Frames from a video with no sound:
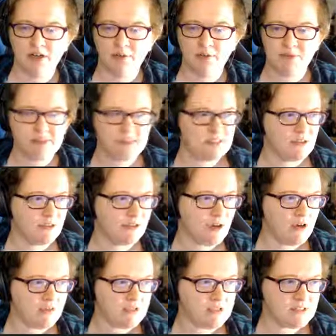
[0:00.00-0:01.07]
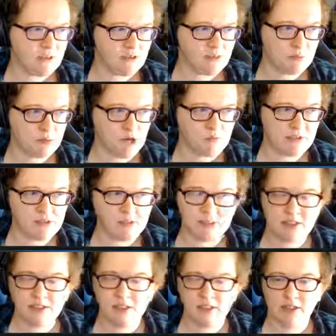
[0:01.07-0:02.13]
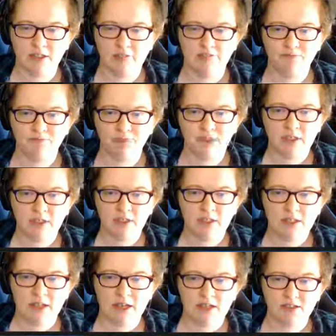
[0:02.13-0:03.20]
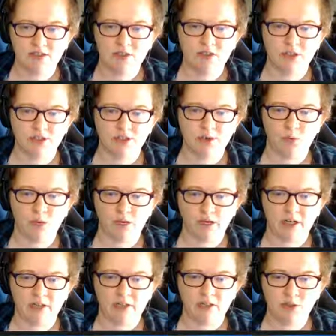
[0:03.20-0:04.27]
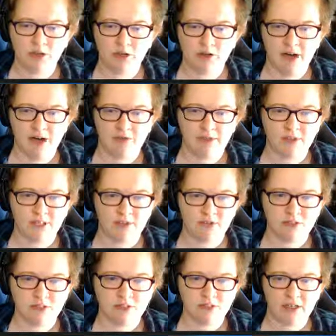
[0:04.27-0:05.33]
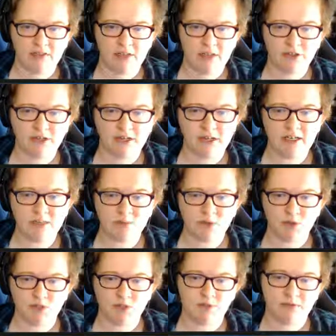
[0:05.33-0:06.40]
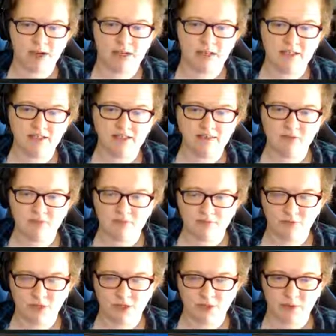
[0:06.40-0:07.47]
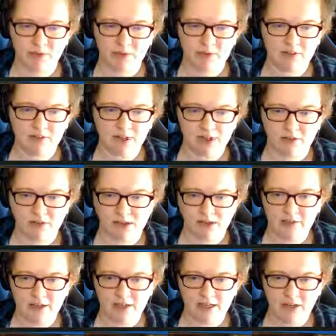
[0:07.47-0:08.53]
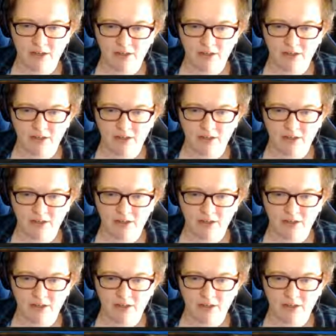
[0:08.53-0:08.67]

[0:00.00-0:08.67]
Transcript: This is all obviously all the profit things. You want to craft things that are in the green as opposed to the red. And unfortunately, we have a lot of red right now.